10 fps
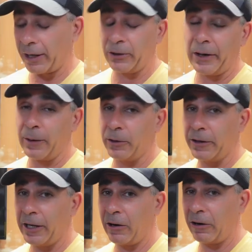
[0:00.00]
I don't know how
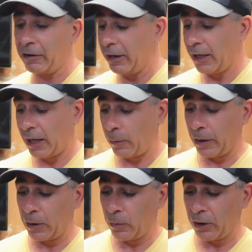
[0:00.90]
good they are, how
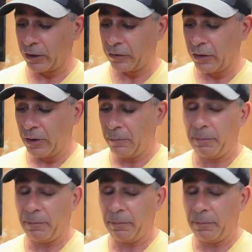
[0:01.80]
well it works.